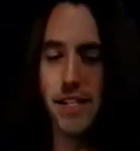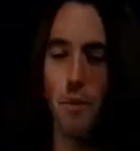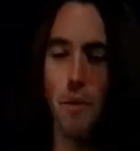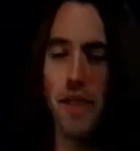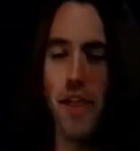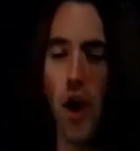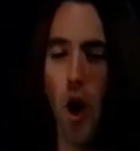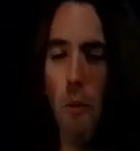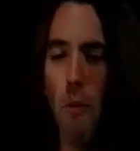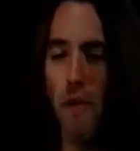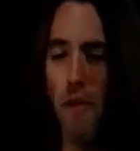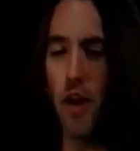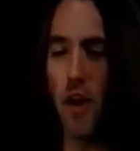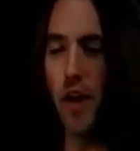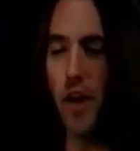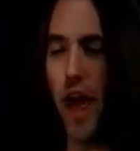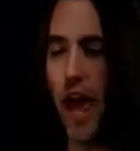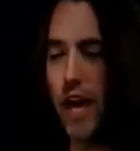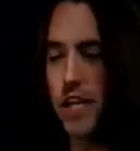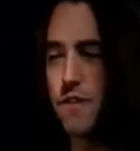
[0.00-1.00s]
they open their
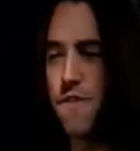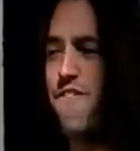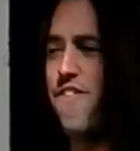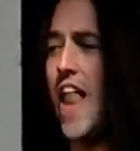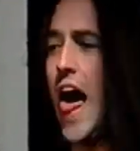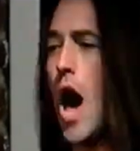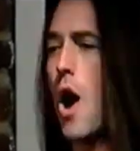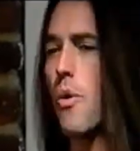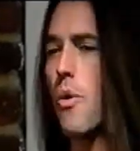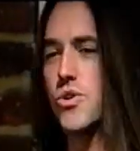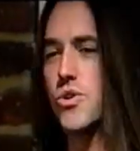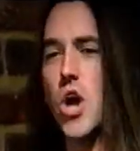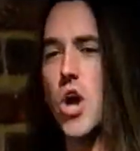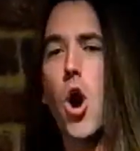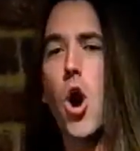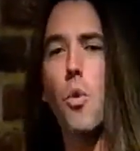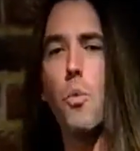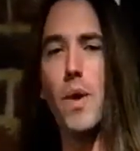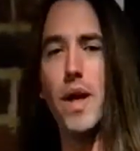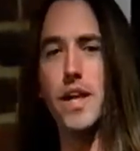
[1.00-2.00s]
legs, flowers are
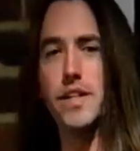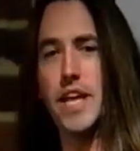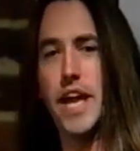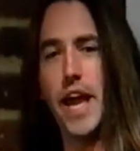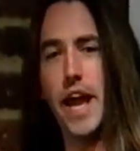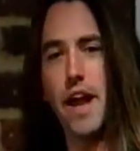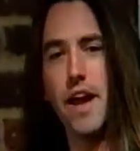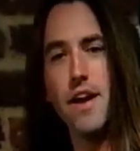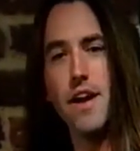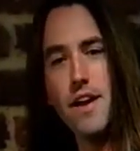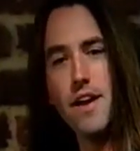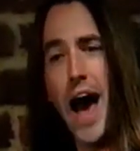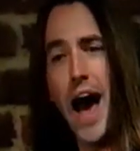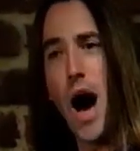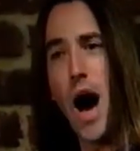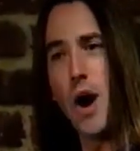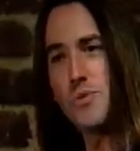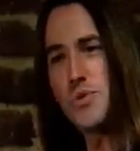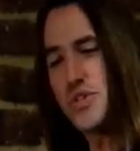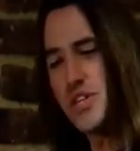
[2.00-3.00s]
wilting
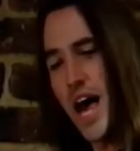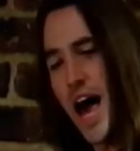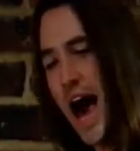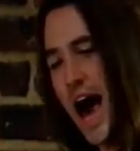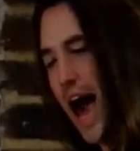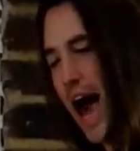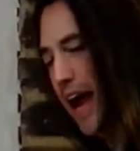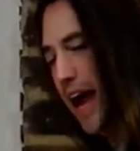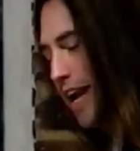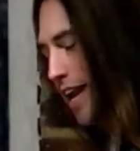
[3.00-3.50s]
outside.